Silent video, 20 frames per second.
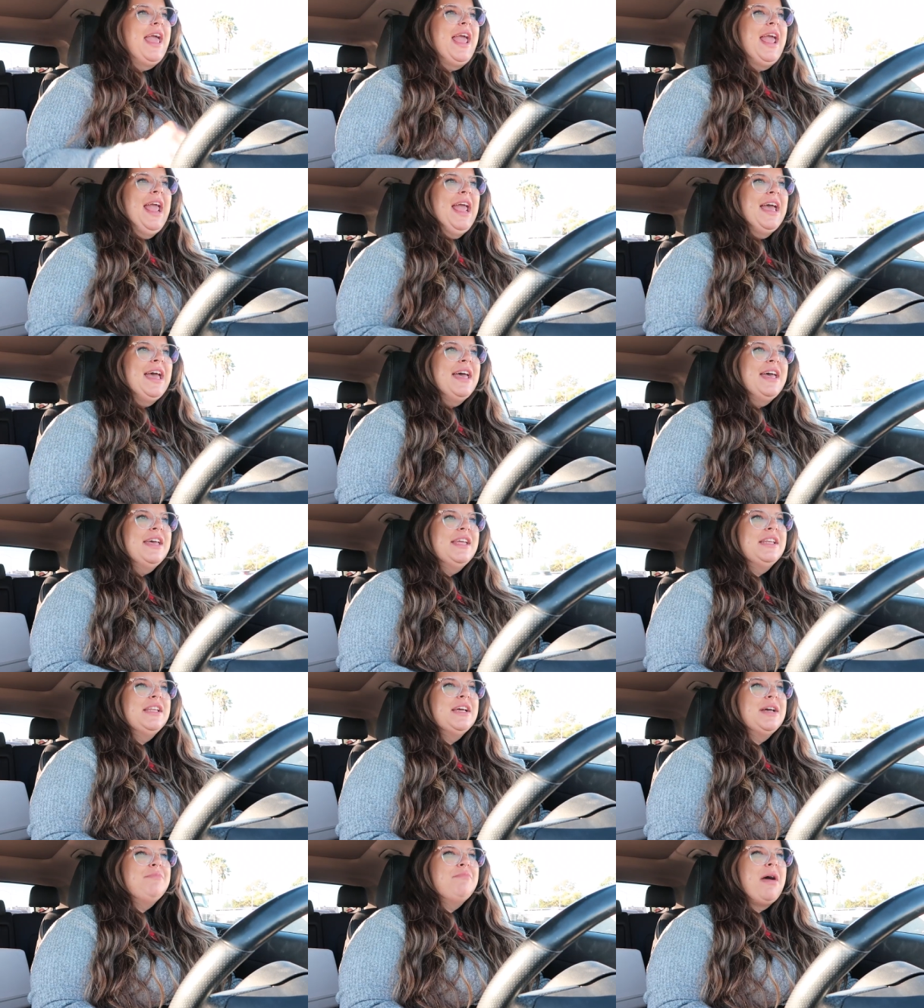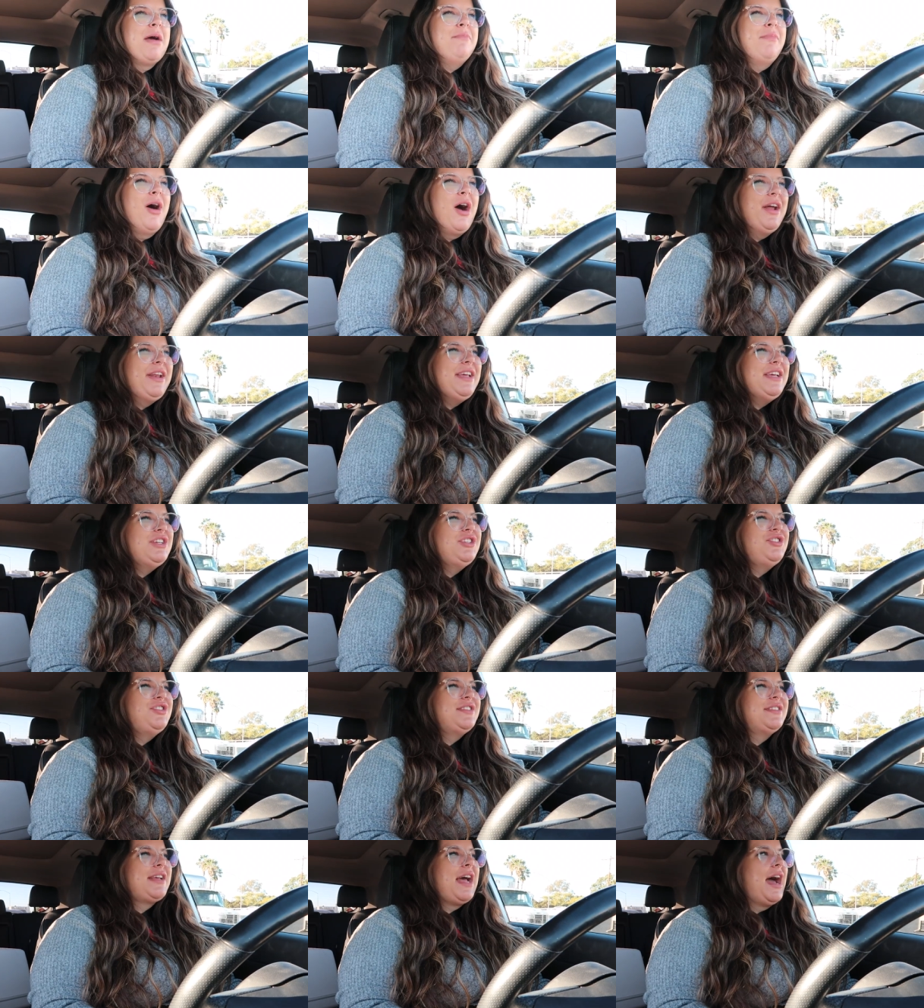and my body
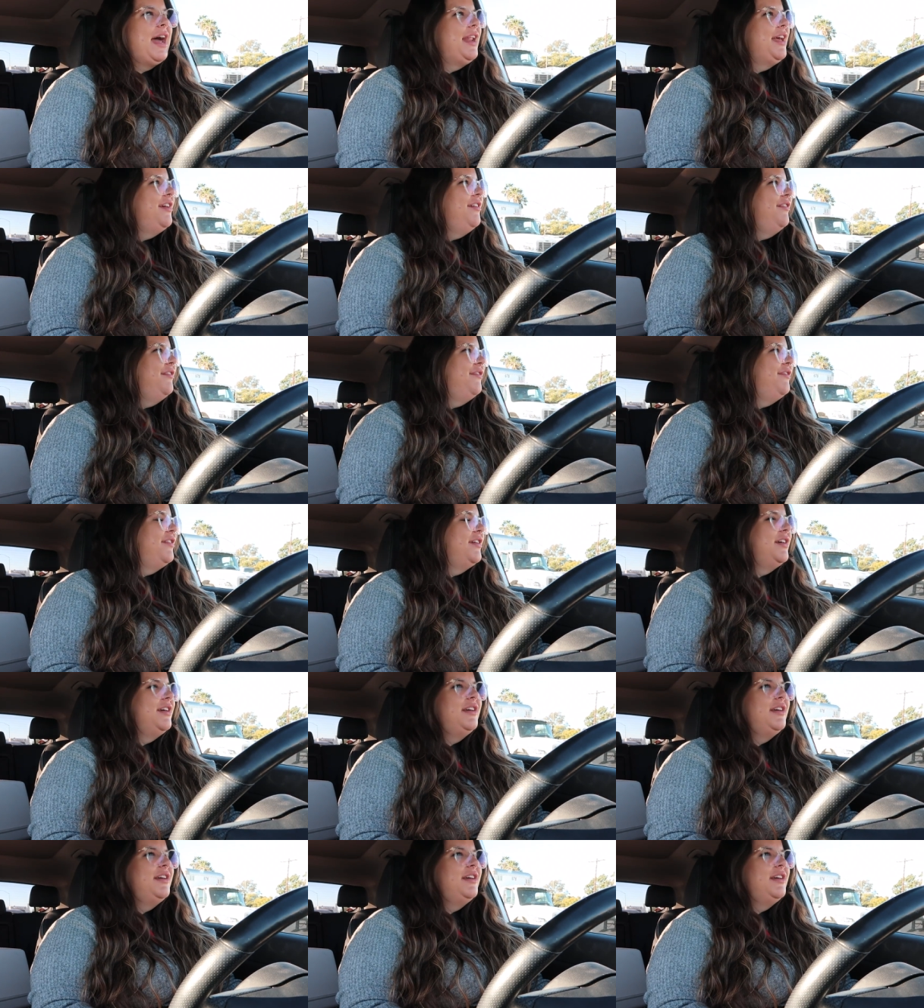is just kind of